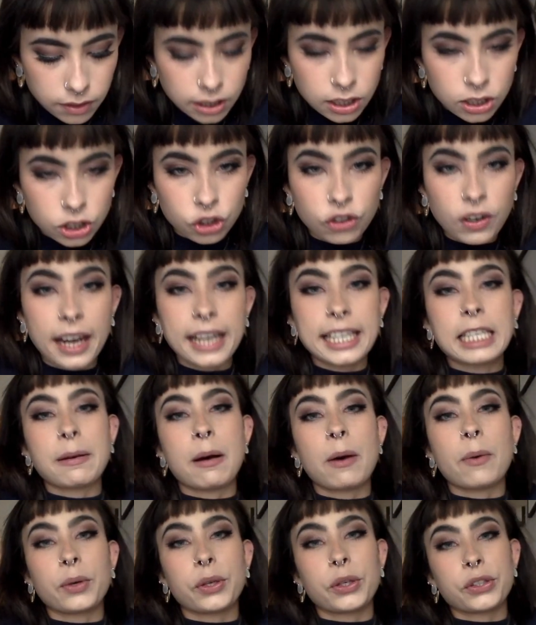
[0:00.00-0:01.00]
straight
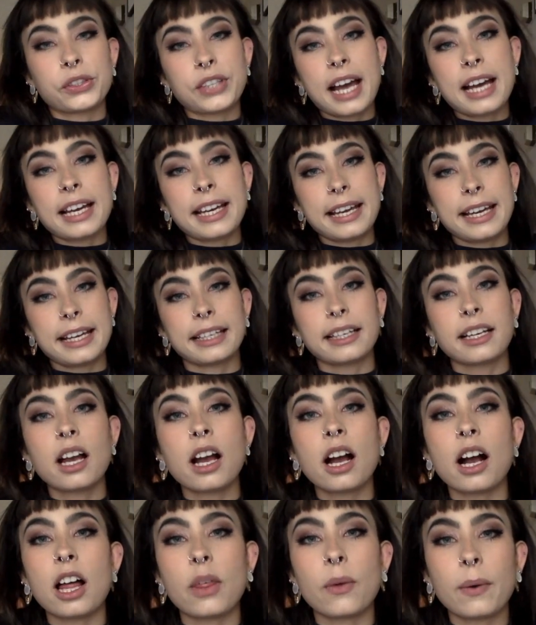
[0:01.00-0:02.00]
about what you're saying,
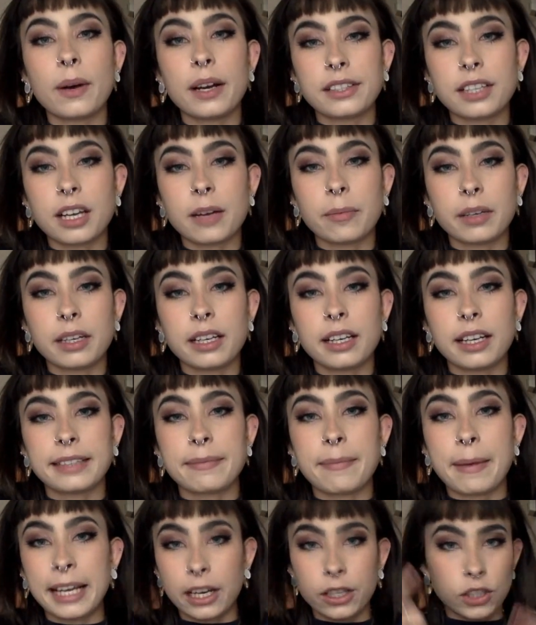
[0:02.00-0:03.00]
otherwise I'm going to like
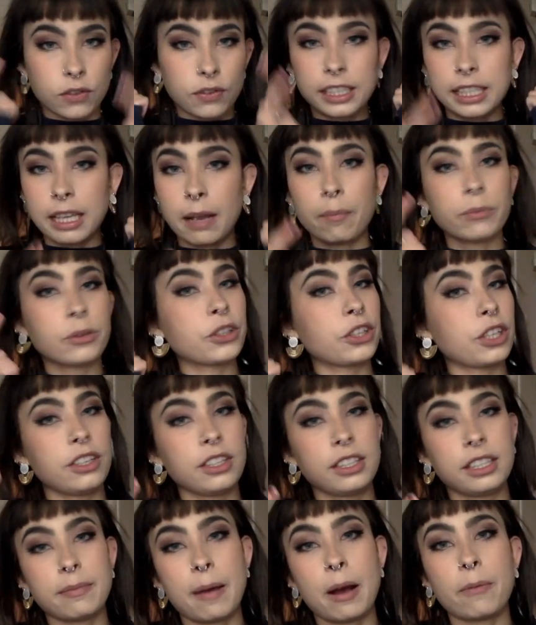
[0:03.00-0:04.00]
make loads of
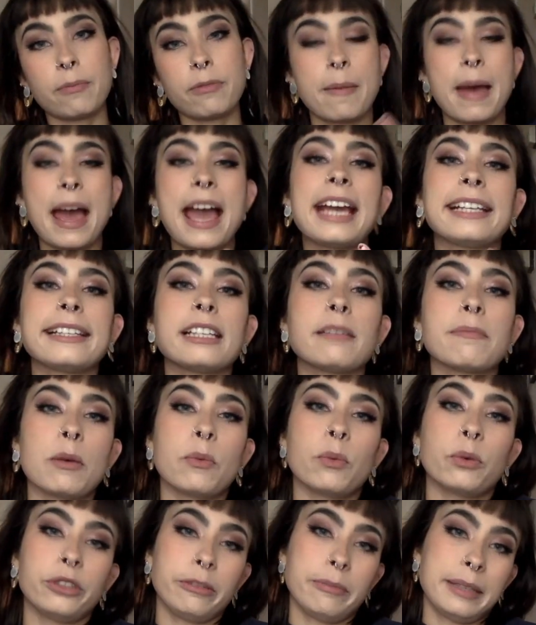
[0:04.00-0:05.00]
assumptions about them hating me
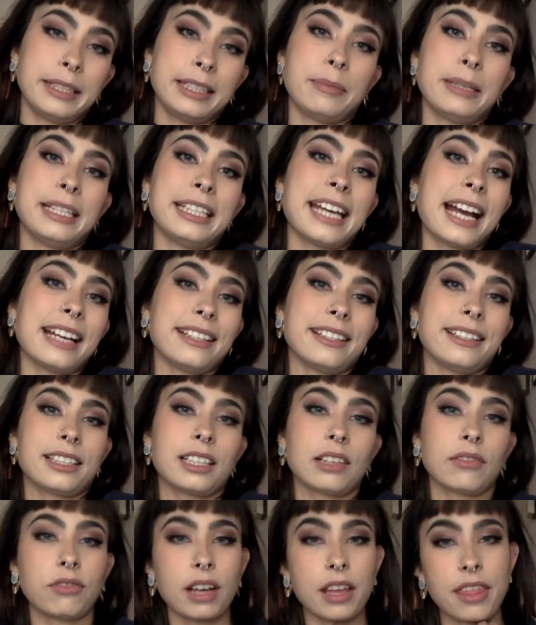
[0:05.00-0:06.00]
and wanting me to be dead and
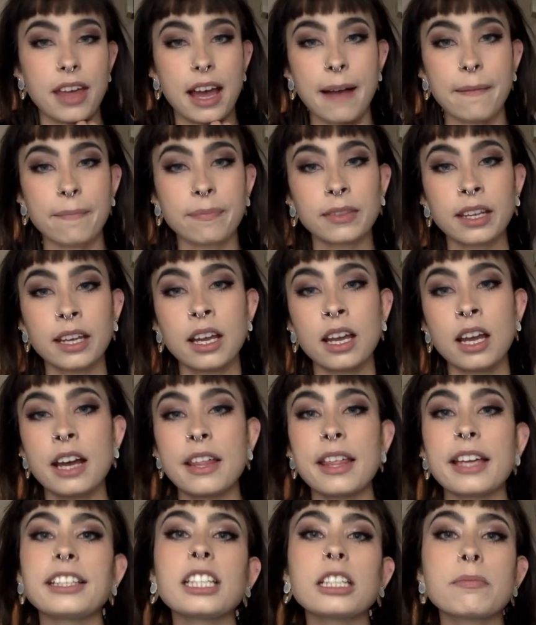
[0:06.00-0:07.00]
stuff like that.
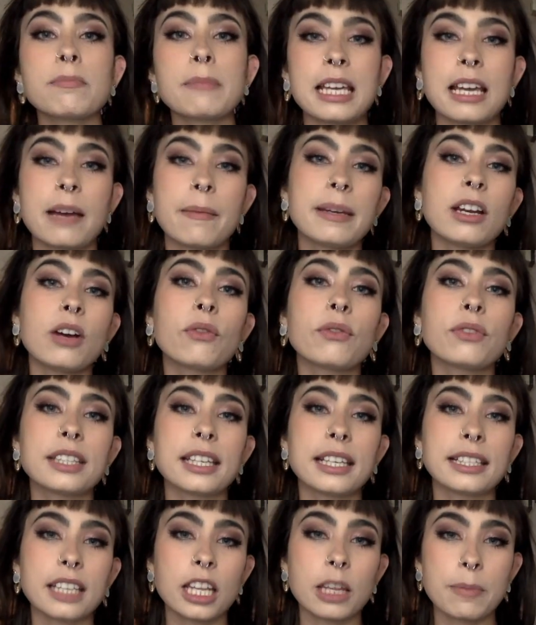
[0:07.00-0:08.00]
And that's just me. I mean,
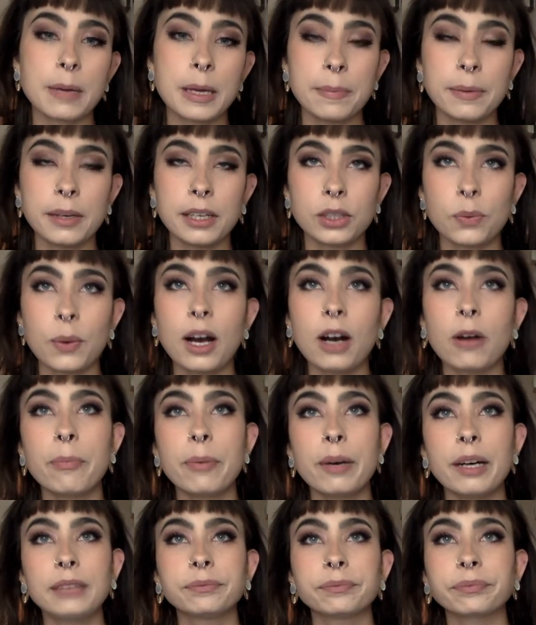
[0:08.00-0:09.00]
obviously it's other people as well,
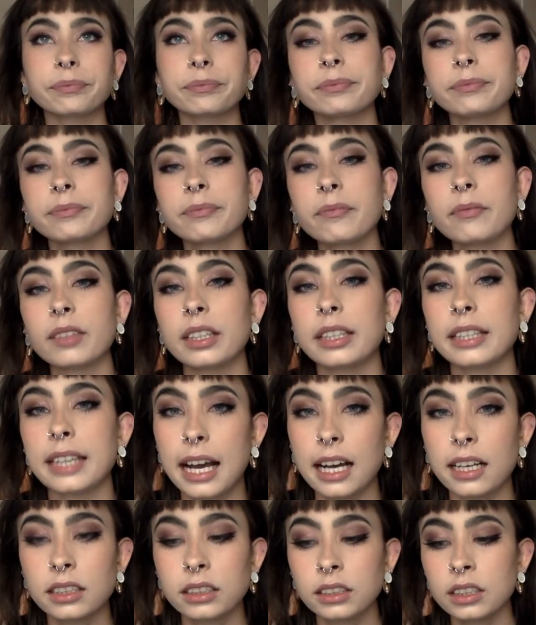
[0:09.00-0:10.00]
but
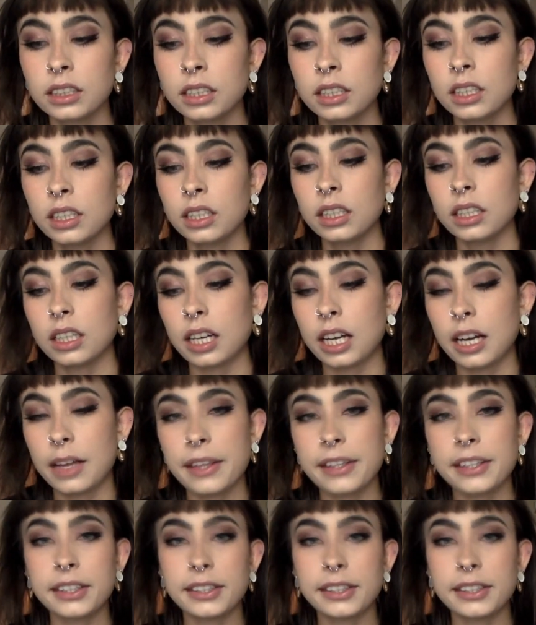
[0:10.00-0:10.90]
yeah. And that's